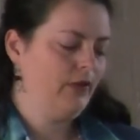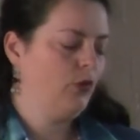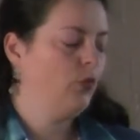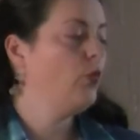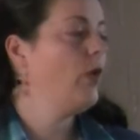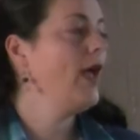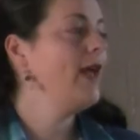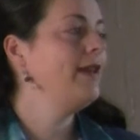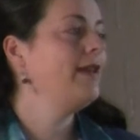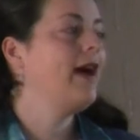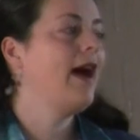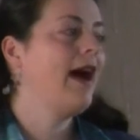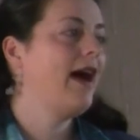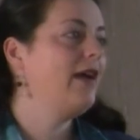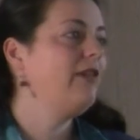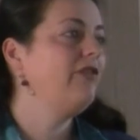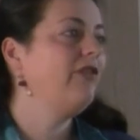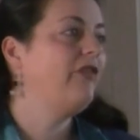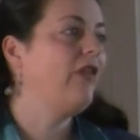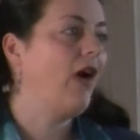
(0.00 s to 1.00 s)
When
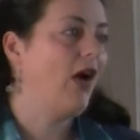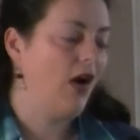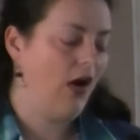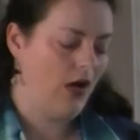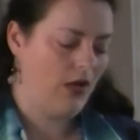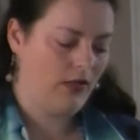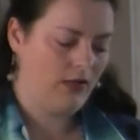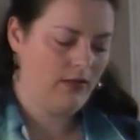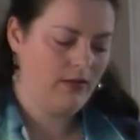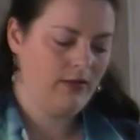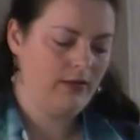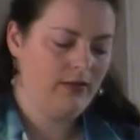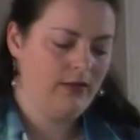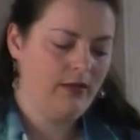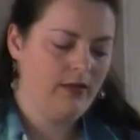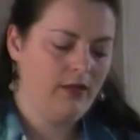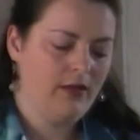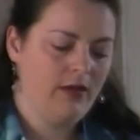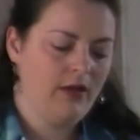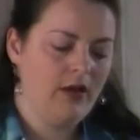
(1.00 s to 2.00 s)
I fall,
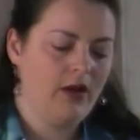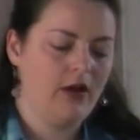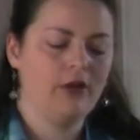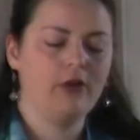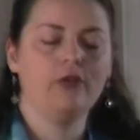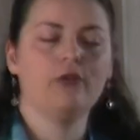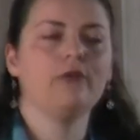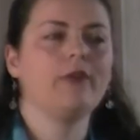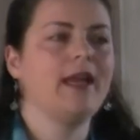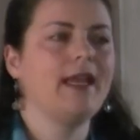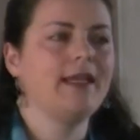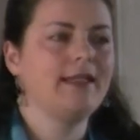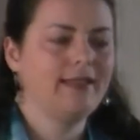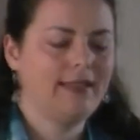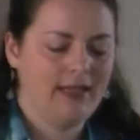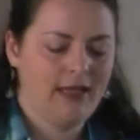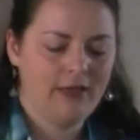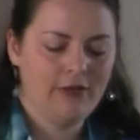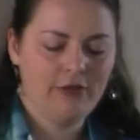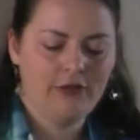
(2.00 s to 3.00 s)
a
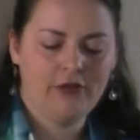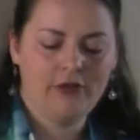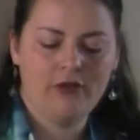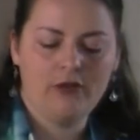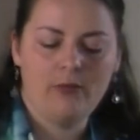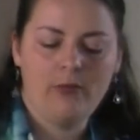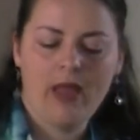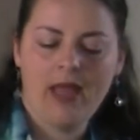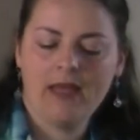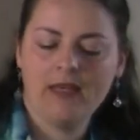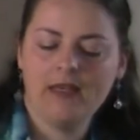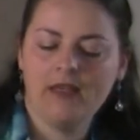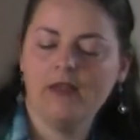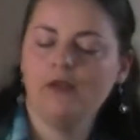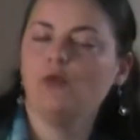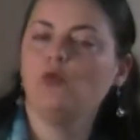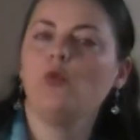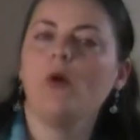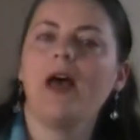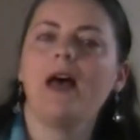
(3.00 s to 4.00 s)
great
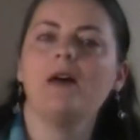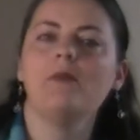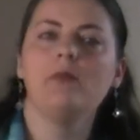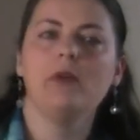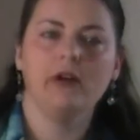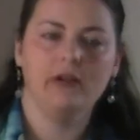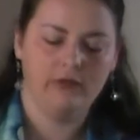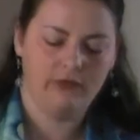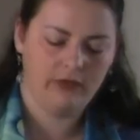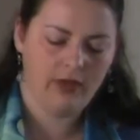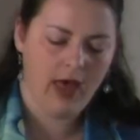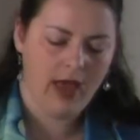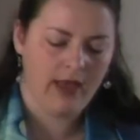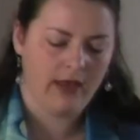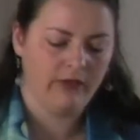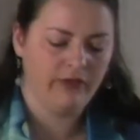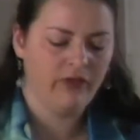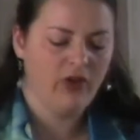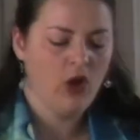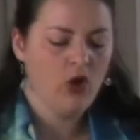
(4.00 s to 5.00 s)
interdependent web of
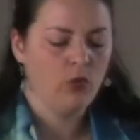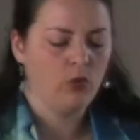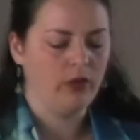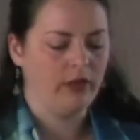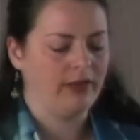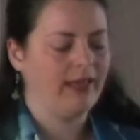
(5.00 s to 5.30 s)
life will